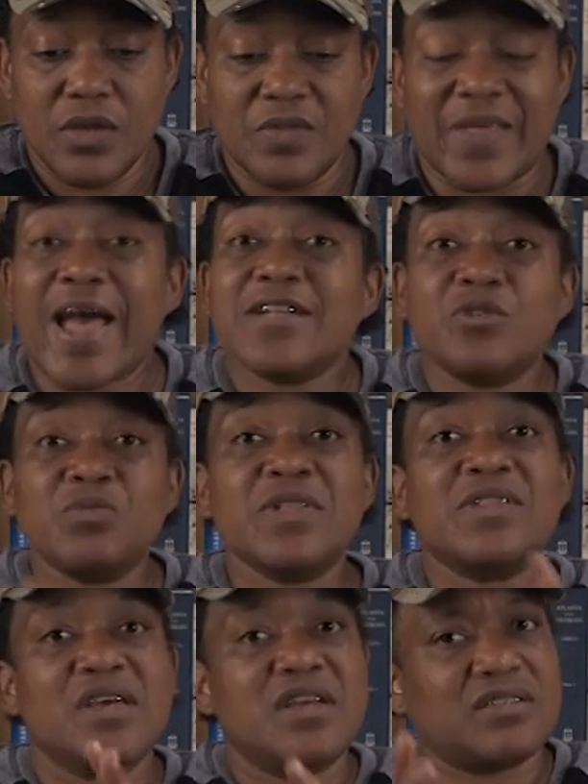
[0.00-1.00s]
that's
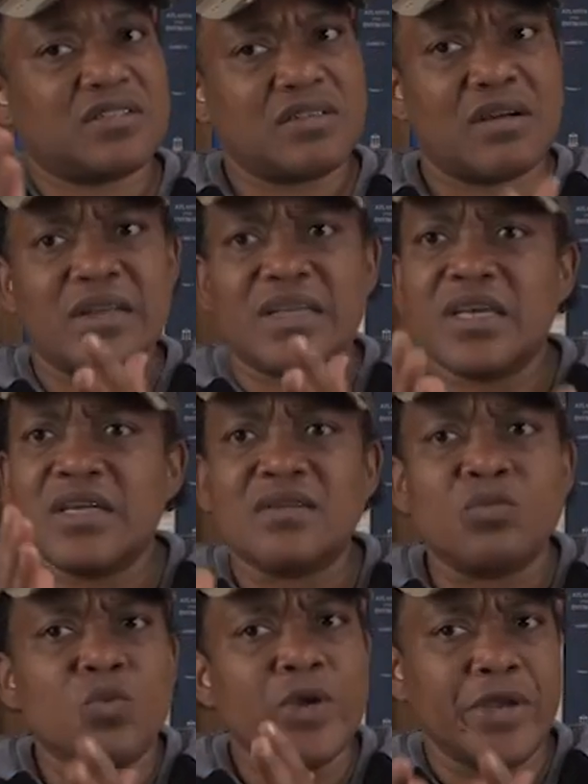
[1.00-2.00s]
when things started
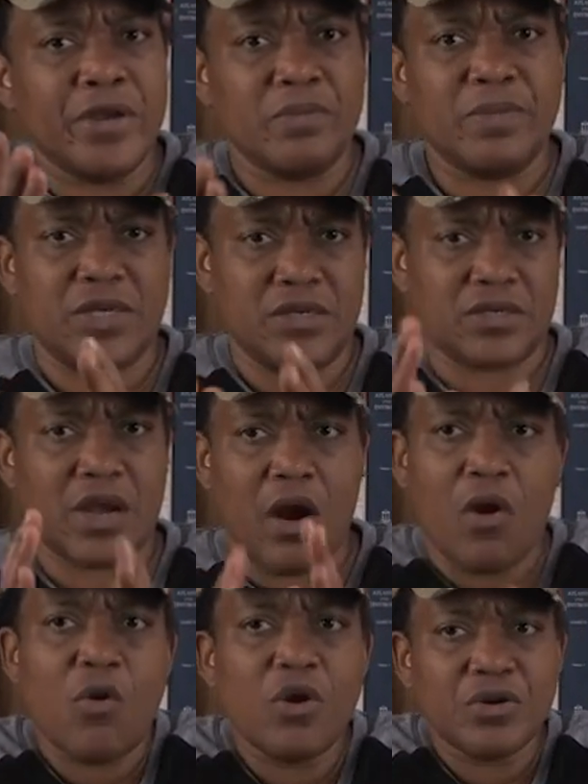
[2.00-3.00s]
getting weird because
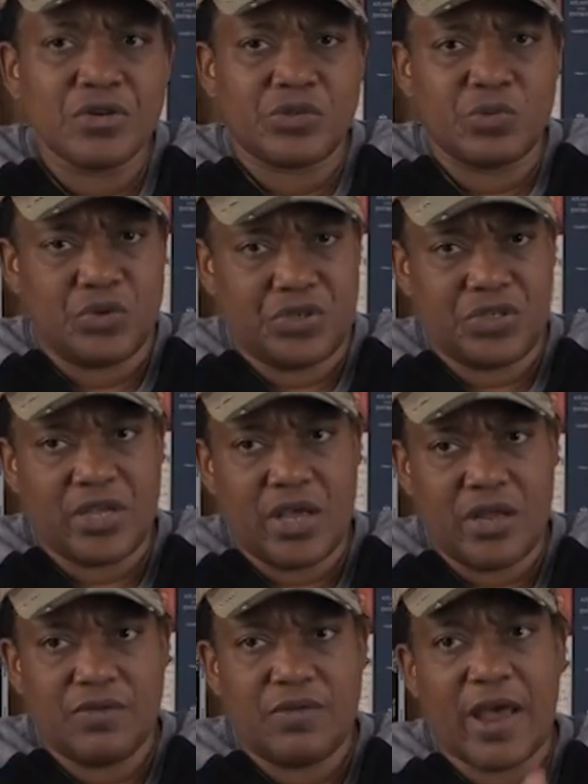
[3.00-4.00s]
our orders were
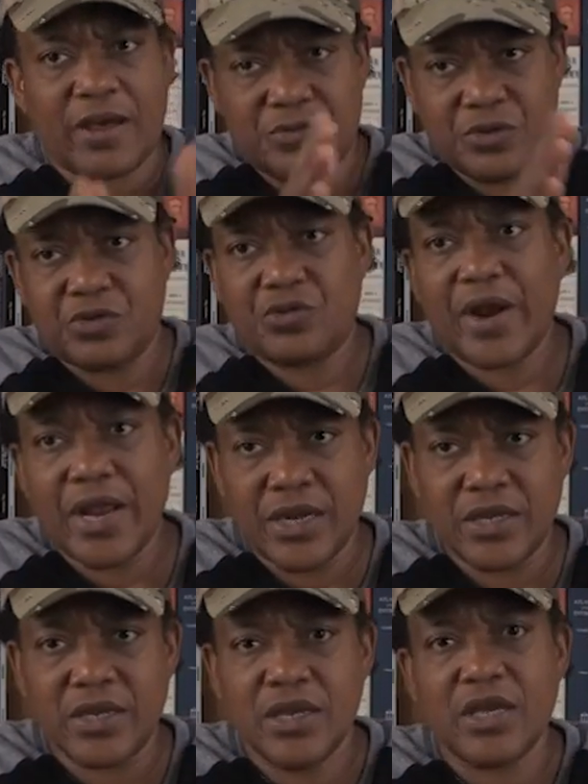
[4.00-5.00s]
set after
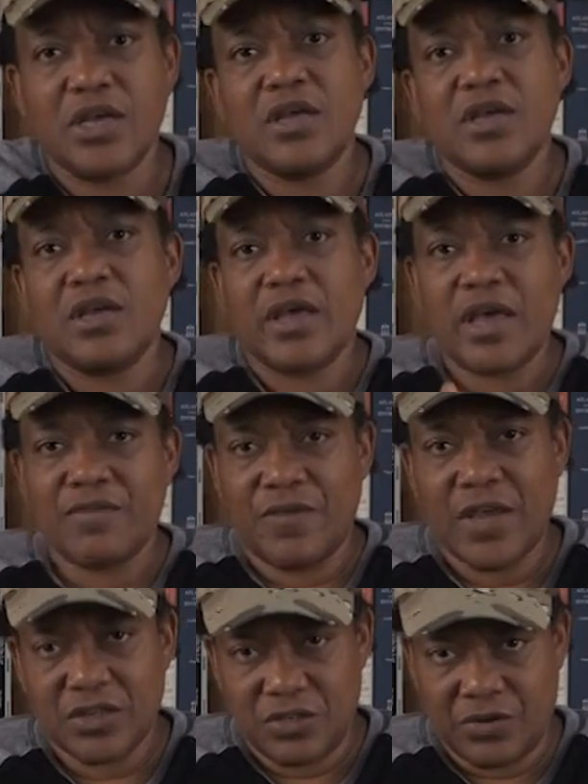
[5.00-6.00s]
training,
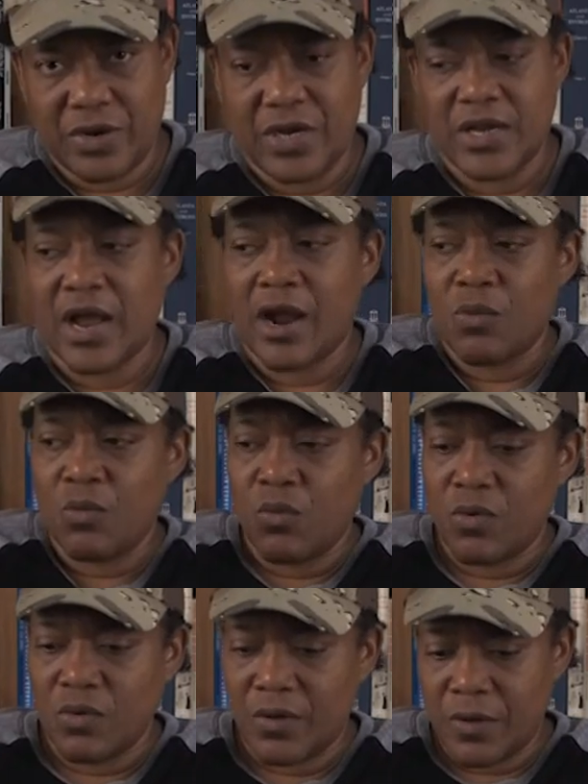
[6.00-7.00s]
advanced training.
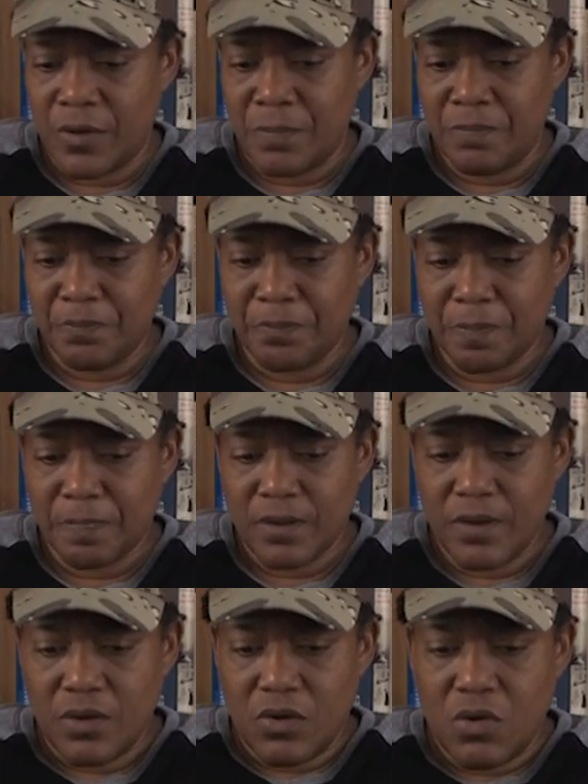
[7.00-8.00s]
Our
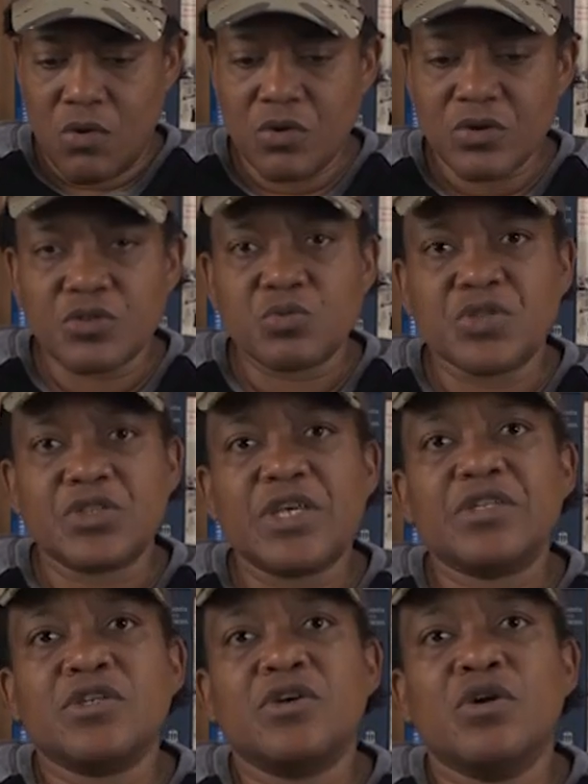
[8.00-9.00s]
orders were
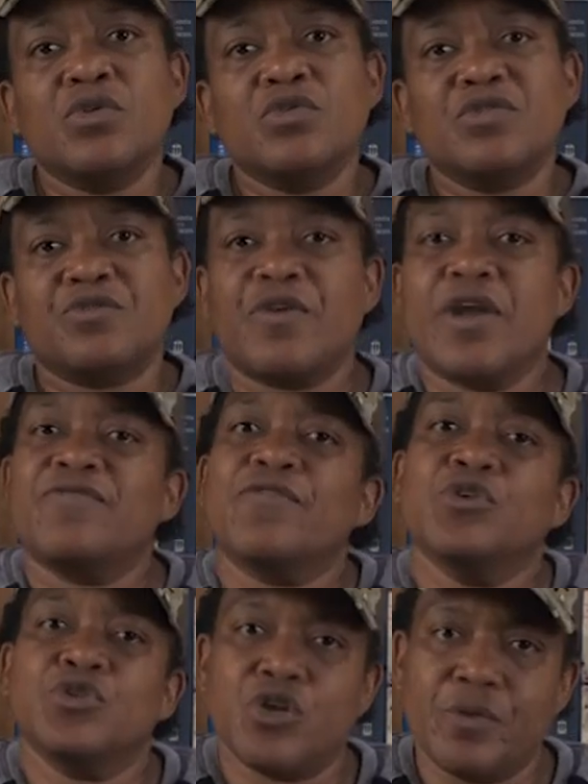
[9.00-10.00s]
set to go to
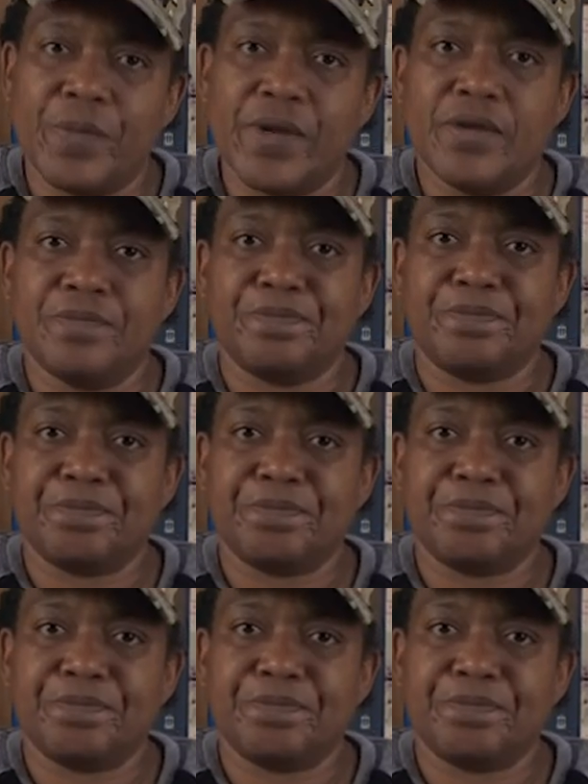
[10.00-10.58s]
Frankfurt, Germany.